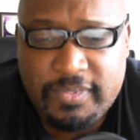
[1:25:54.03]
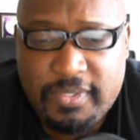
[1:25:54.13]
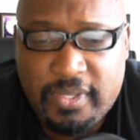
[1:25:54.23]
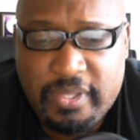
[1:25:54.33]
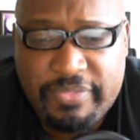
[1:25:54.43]

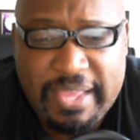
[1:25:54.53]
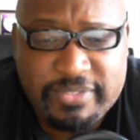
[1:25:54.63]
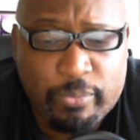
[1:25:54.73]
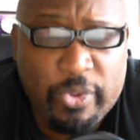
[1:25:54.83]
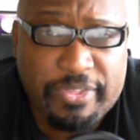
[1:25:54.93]
If they have
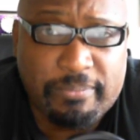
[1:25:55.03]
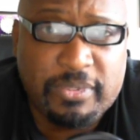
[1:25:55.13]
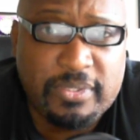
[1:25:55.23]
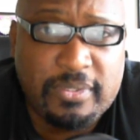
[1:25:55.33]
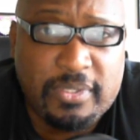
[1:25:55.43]
some rhythm.
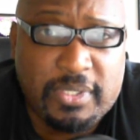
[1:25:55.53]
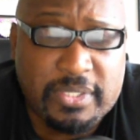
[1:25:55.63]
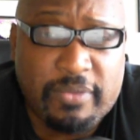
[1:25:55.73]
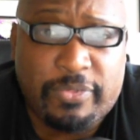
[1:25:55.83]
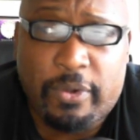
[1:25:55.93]
Because
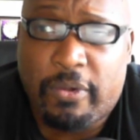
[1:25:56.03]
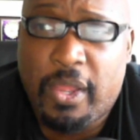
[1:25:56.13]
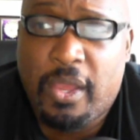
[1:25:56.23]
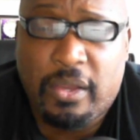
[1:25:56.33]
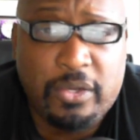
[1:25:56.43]
if they're
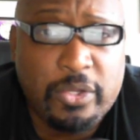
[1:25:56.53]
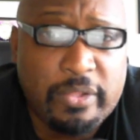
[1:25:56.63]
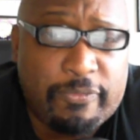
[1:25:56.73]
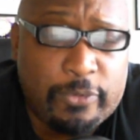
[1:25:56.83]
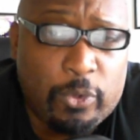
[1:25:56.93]
good on the
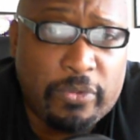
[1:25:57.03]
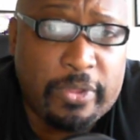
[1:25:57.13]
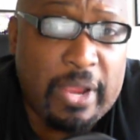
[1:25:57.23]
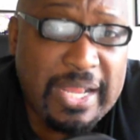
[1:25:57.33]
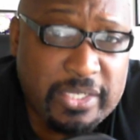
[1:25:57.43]
floor, they're
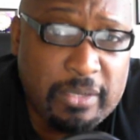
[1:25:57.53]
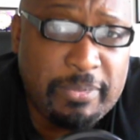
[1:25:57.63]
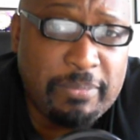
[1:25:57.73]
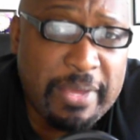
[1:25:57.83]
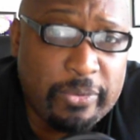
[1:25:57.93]
actually going to
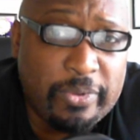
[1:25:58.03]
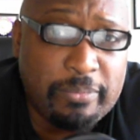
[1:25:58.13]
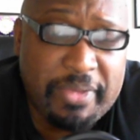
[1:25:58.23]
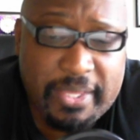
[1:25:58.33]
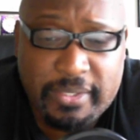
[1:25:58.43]
be better in
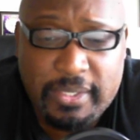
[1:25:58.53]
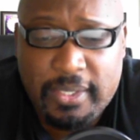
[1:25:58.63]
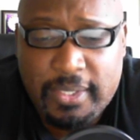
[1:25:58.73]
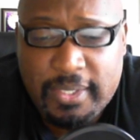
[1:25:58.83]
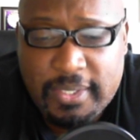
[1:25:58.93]
bed.
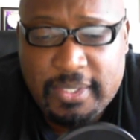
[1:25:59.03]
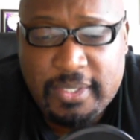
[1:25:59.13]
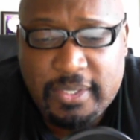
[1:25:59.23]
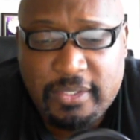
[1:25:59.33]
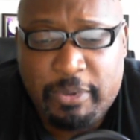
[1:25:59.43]

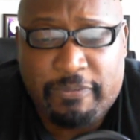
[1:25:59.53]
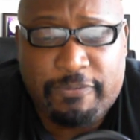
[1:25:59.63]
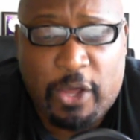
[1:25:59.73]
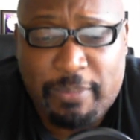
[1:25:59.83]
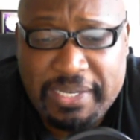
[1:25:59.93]
They'll
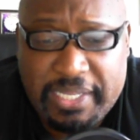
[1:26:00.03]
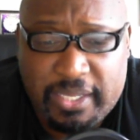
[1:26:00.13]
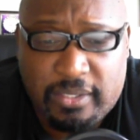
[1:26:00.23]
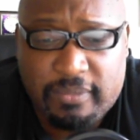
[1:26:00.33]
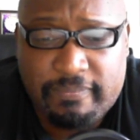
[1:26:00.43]
follow my
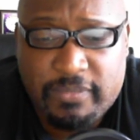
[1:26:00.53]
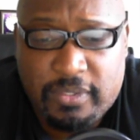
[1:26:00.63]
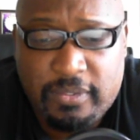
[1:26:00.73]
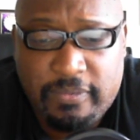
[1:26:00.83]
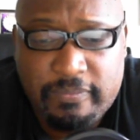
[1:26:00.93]
lead.
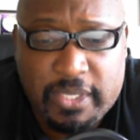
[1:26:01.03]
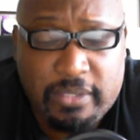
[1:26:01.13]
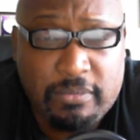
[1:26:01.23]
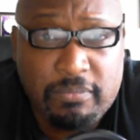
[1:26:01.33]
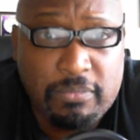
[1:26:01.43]
Okay?
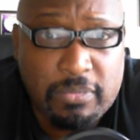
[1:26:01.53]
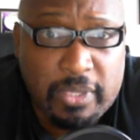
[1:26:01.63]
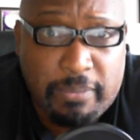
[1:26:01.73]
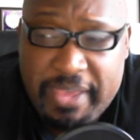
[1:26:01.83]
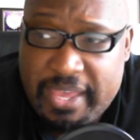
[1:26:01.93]

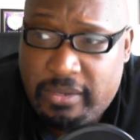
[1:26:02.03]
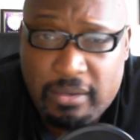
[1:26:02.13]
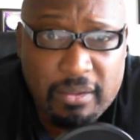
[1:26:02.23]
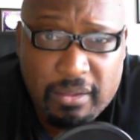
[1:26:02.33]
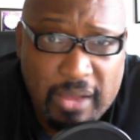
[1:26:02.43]
In bed, I